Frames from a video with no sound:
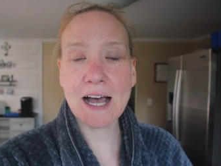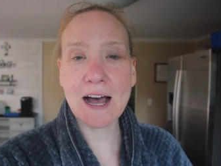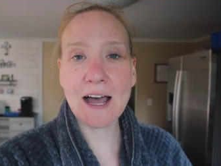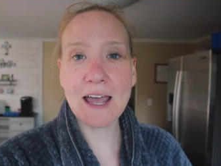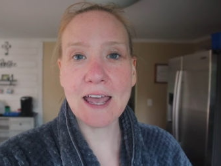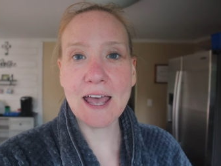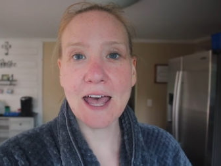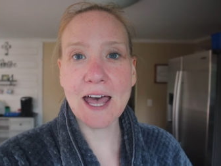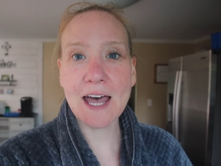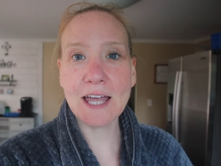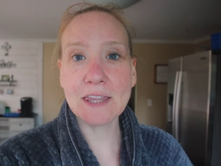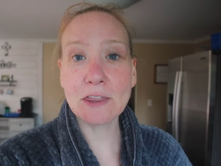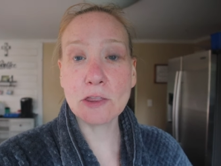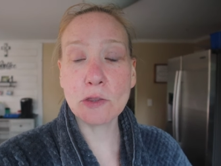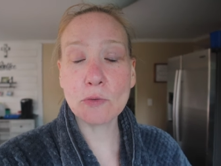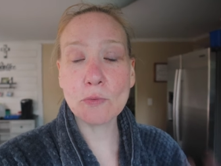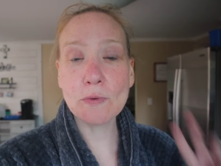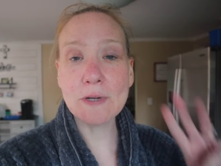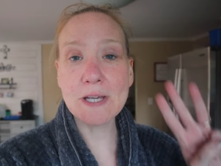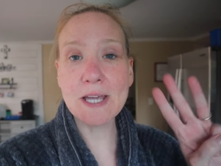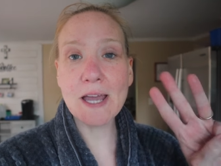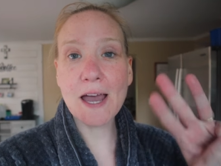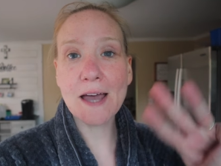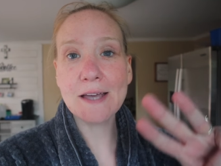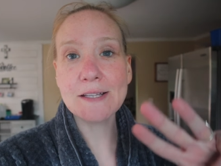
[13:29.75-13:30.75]
I had
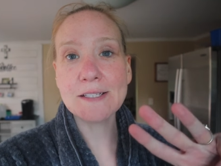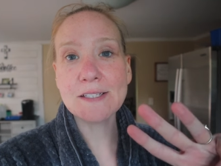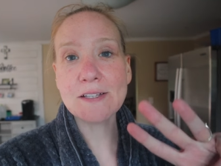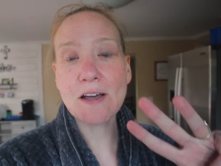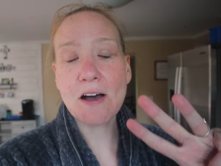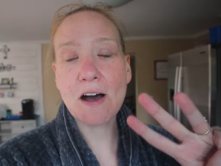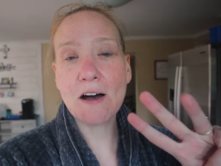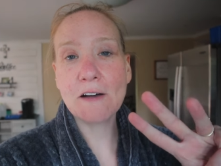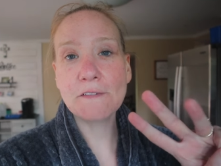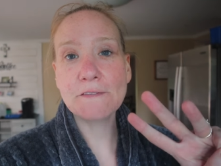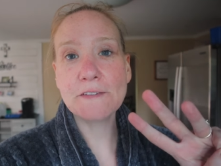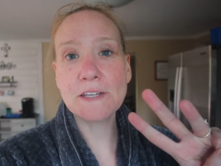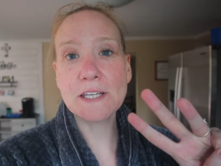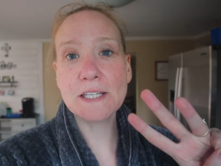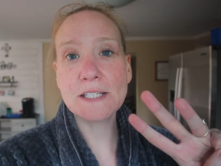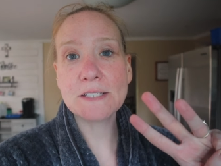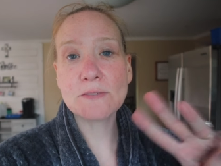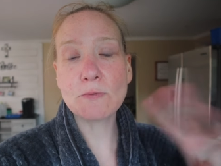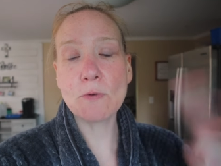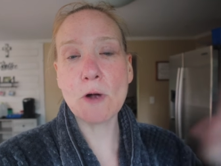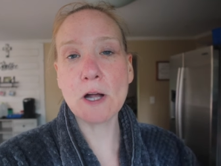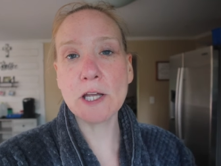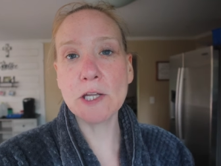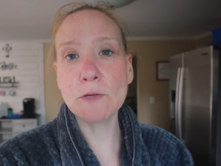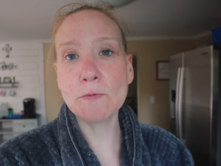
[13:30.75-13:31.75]
three iced coffees,
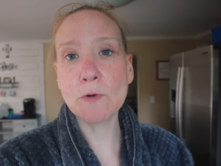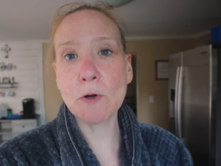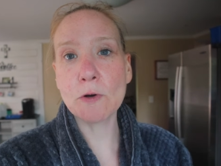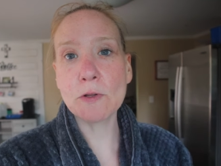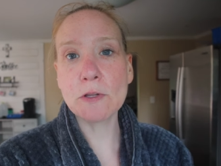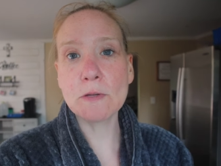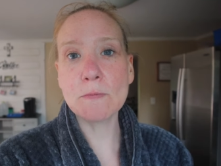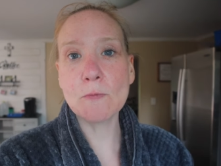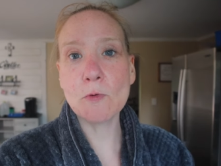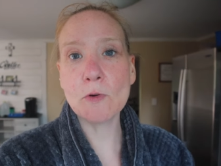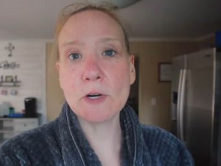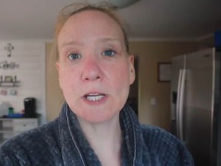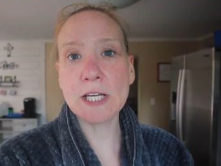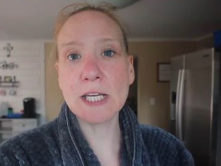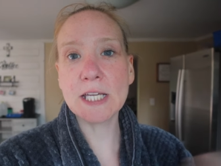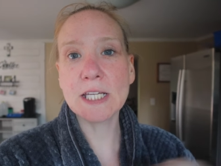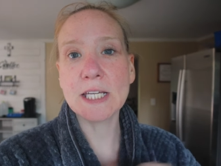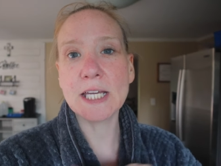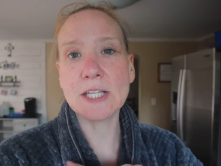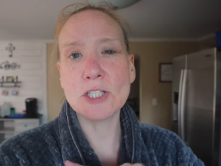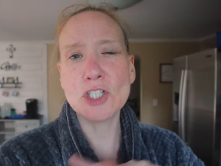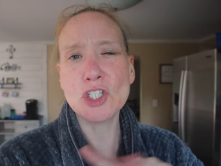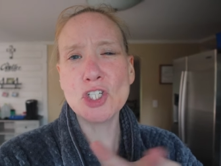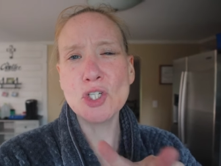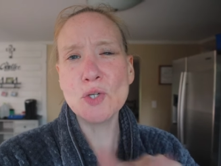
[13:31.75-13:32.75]
Rocky Road in the morning,
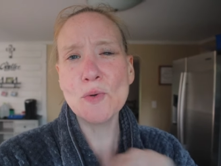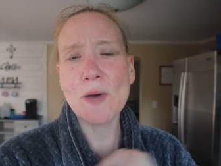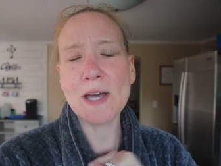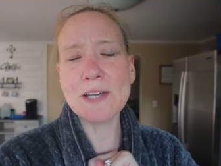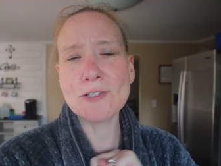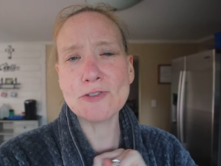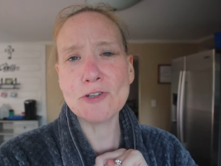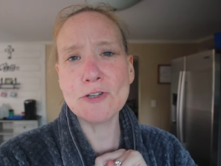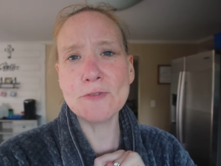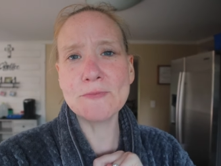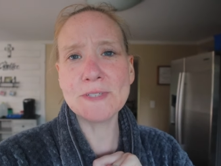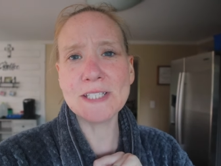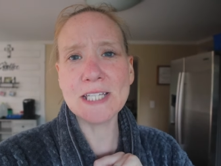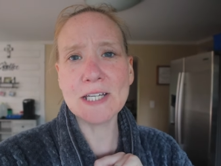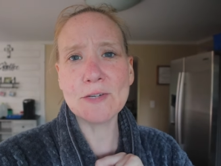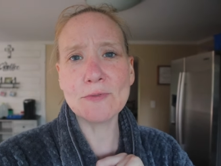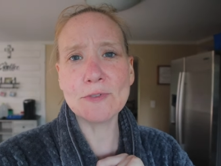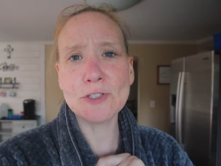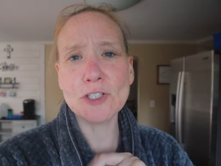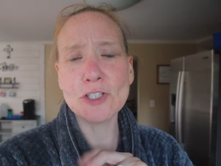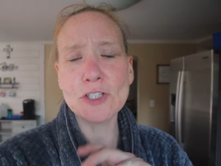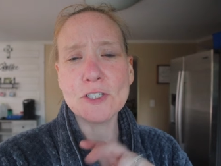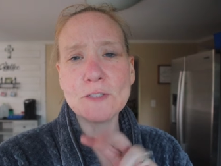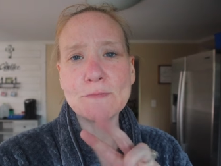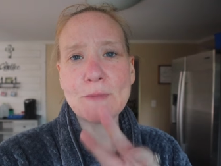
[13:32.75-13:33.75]
and two ice cream
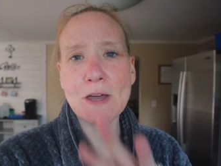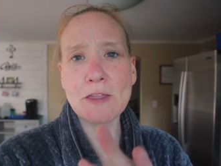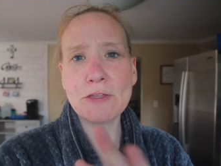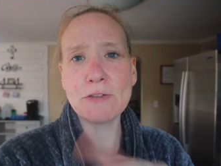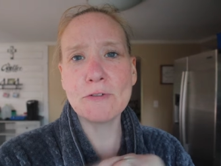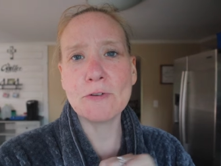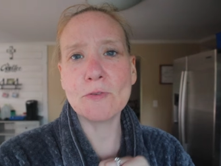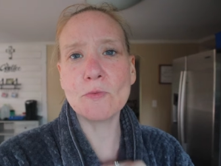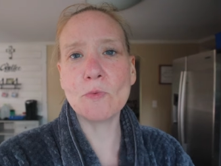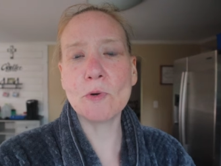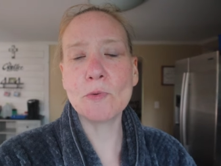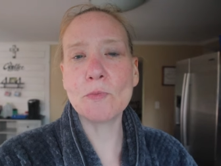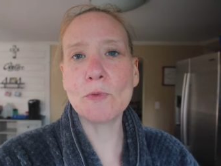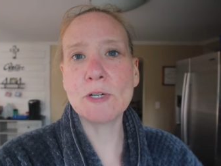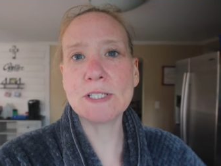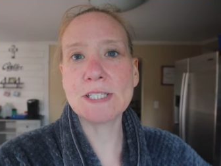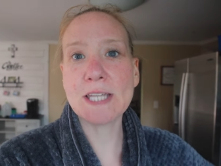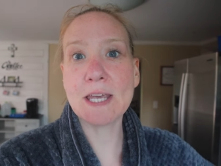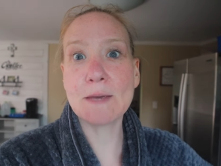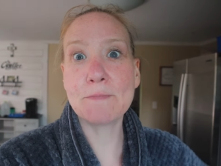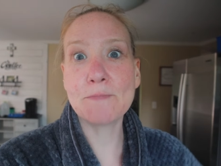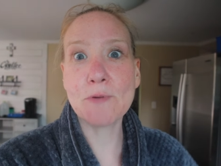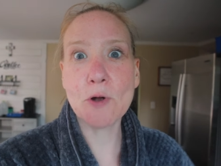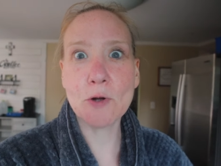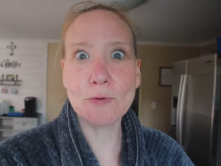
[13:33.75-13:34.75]
sandwiches. My third one was
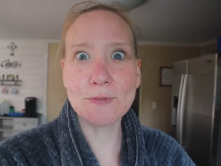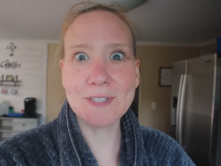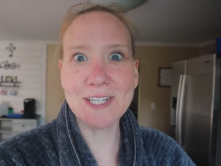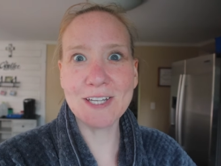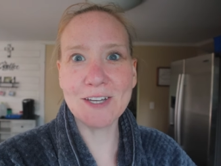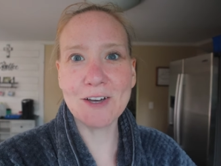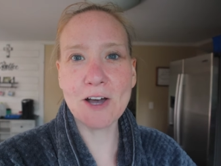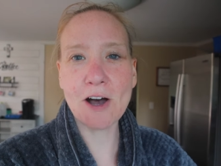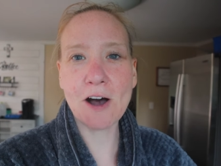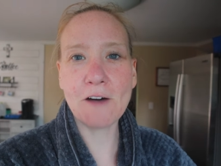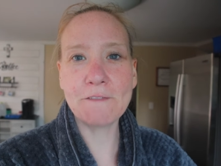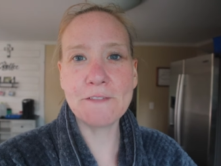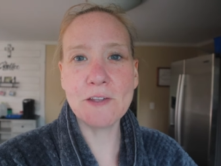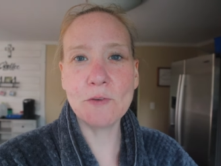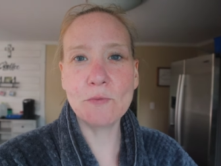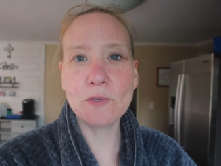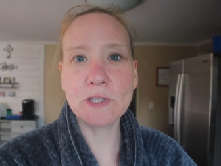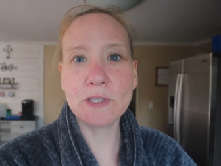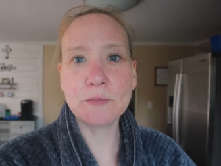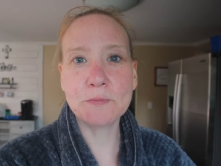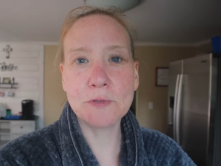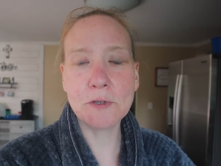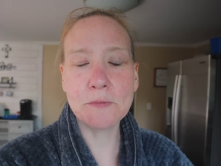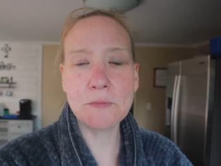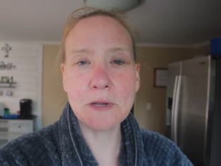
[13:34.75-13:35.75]
a protein coffee with
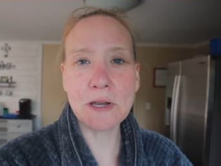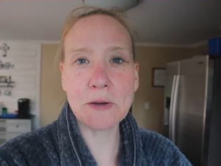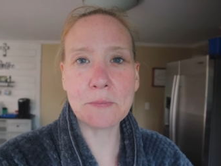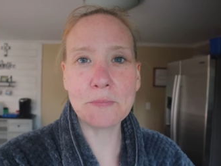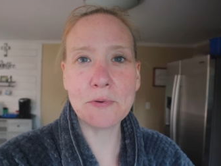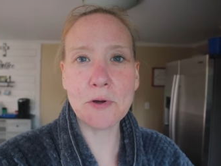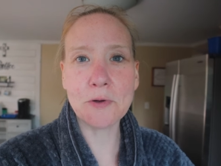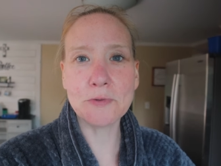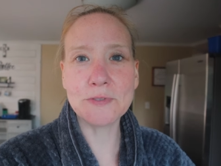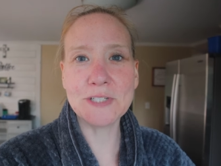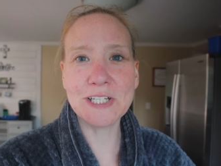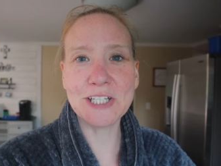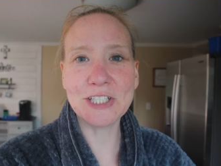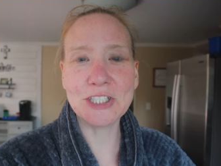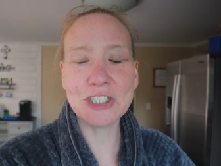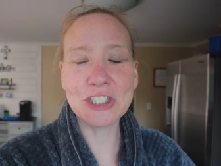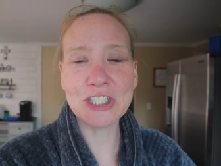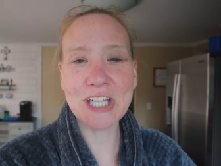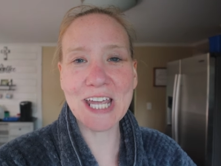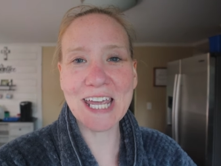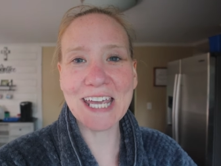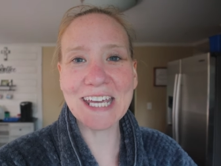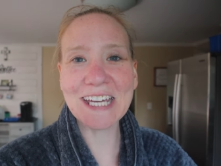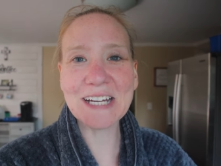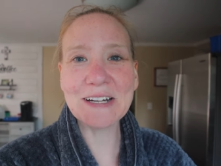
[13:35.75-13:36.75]
the Premier Protein
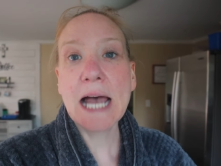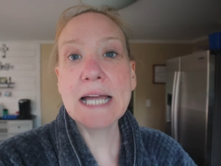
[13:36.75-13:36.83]
Shake.